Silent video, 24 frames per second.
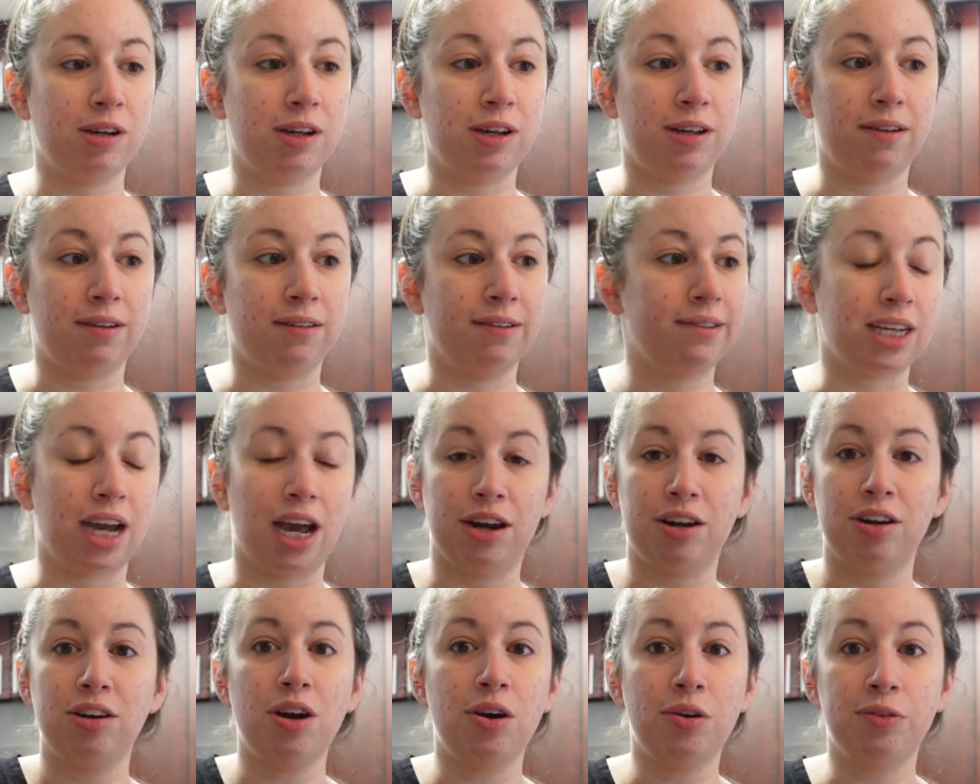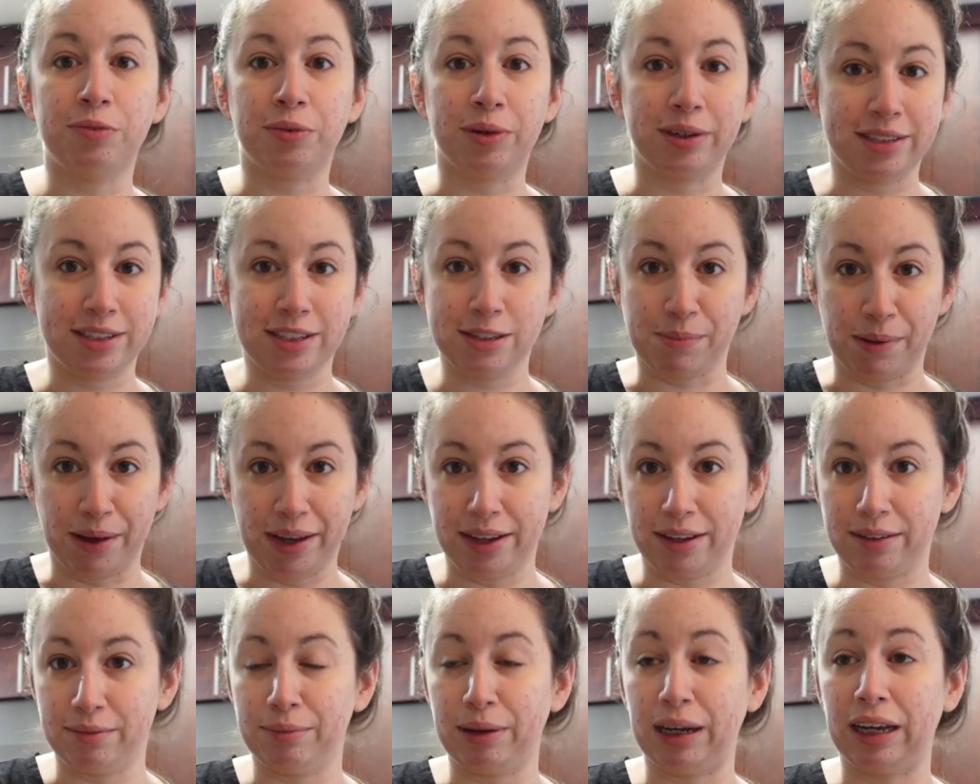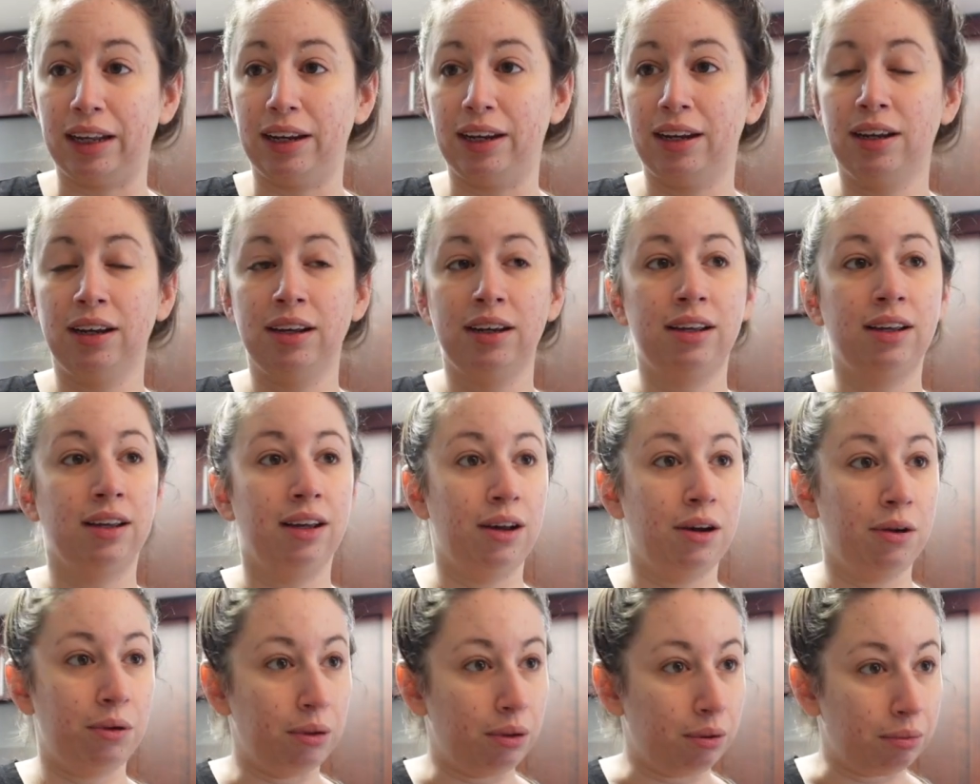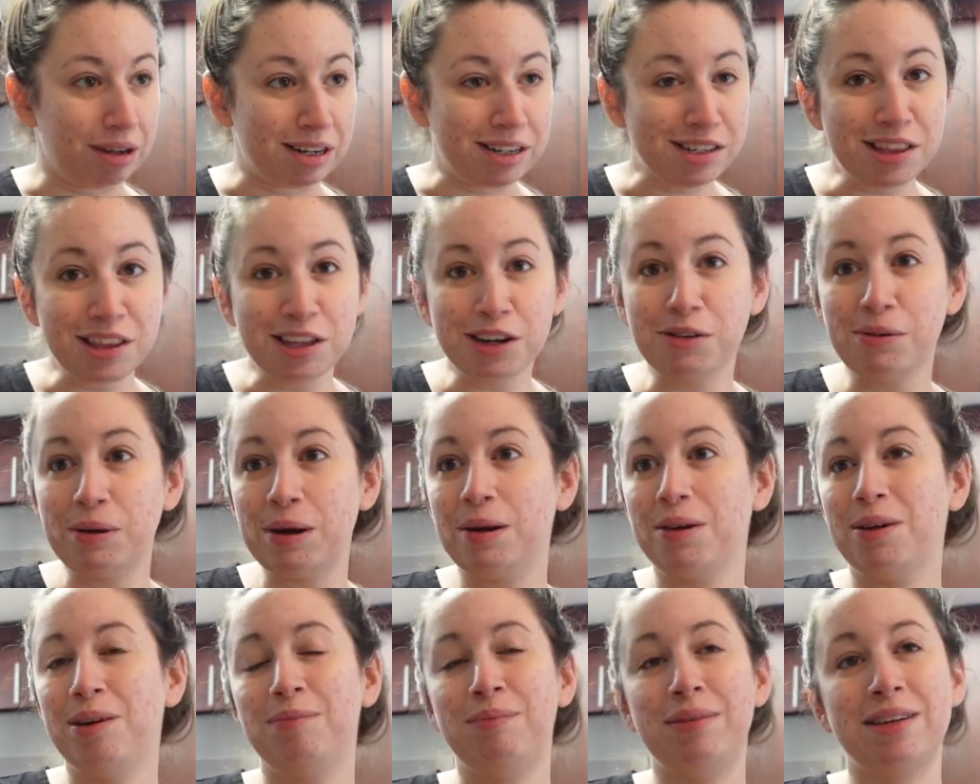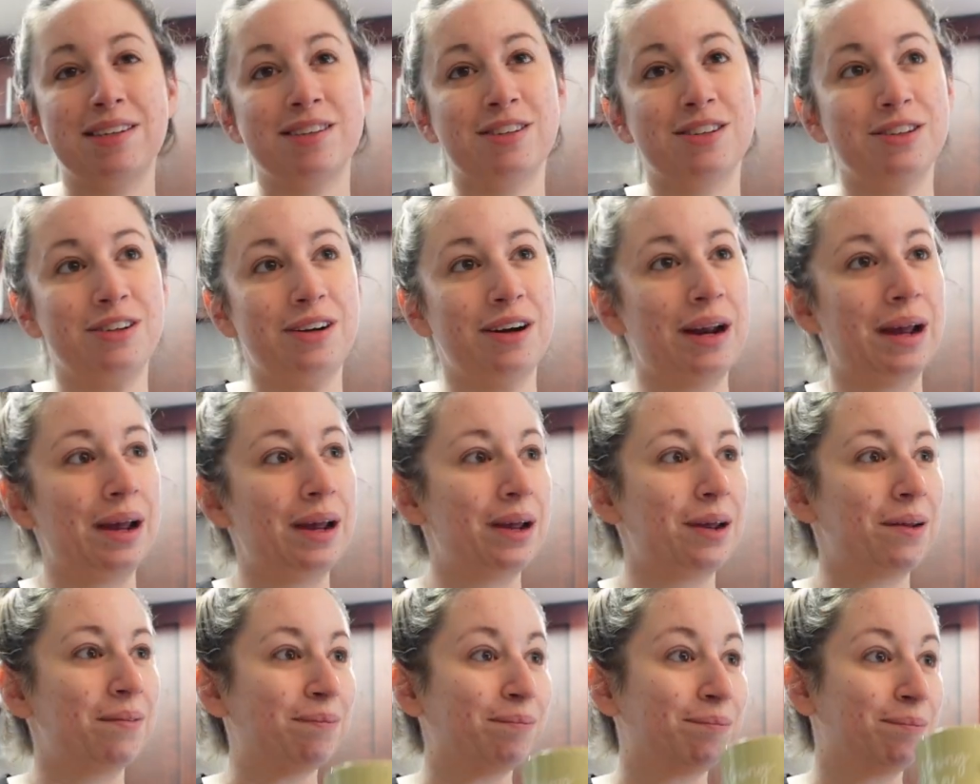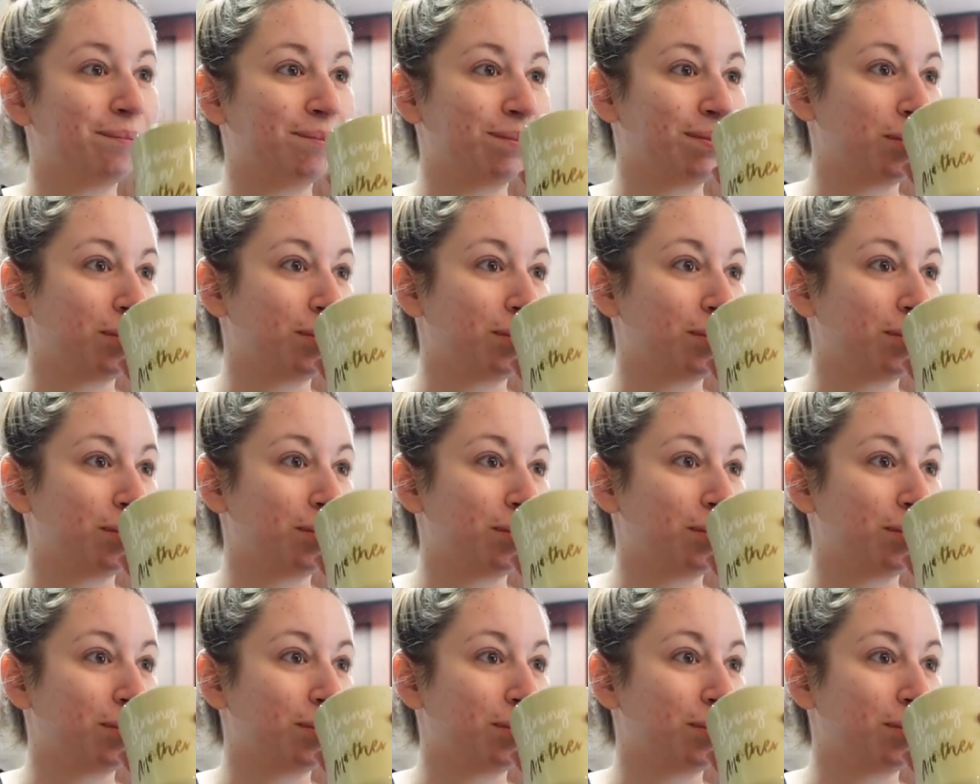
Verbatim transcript: been, I don't know what it's been, but we went to the aquarium yesterday.